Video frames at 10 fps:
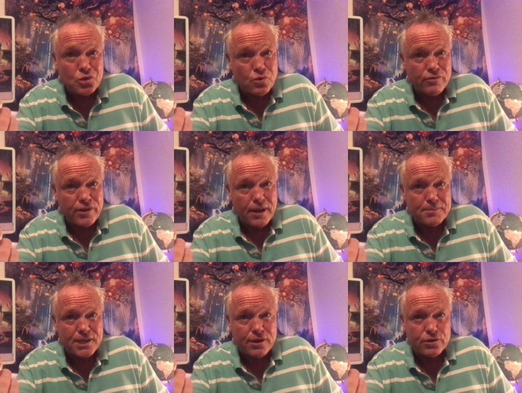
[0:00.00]
Two of
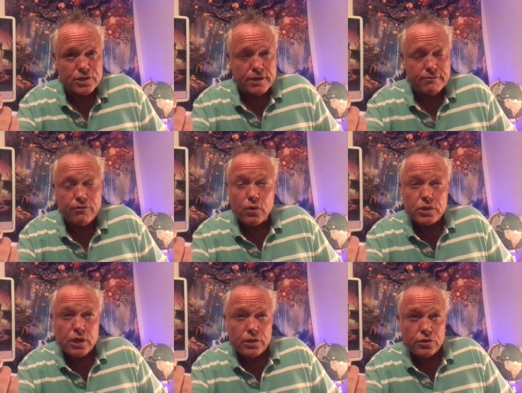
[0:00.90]
Cups energy.
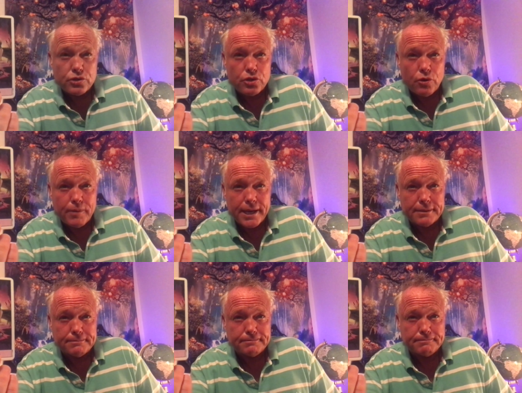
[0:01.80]
Focus on your soulmate.